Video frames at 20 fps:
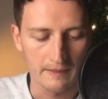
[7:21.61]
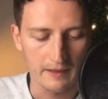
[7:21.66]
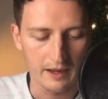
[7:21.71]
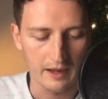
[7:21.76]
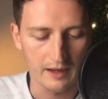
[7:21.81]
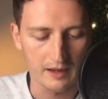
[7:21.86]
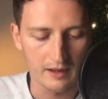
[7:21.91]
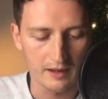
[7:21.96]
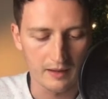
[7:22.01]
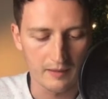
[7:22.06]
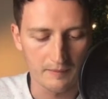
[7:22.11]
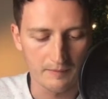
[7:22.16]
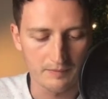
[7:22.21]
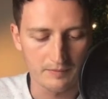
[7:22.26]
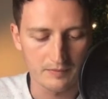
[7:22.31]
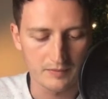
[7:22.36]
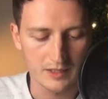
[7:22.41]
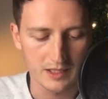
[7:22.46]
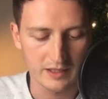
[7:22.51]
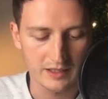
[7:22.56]

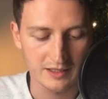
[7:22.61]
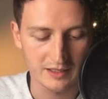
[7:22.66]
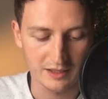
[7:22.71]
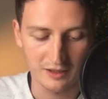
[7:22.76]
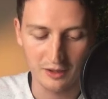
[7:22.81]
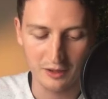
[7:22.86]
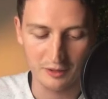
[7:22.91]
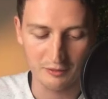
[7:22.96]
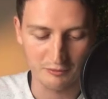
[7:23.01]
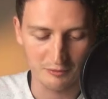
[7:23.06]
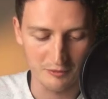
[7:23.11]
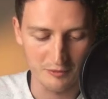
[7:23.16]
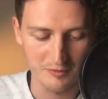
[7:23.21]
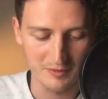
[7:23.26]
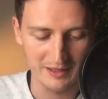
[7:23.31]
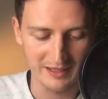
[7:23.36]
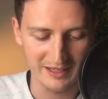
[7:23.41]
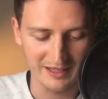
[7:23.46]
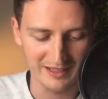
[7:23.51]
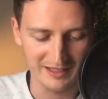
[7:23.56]
so there's a lot of room
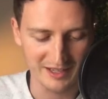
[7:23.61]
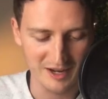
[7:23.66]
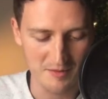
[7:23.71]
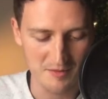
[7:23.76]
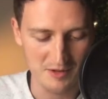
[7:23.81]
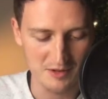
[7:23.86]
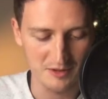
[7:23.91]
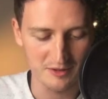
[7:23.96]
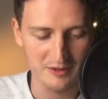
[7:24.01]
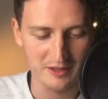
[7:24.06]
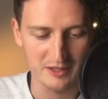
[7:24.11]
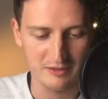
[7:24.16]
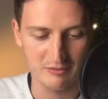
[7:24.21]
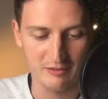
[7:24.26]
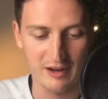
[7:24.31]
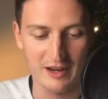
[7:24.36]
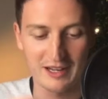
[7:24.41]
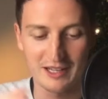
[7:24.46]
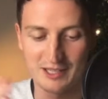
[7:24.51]
in here to come and do this right,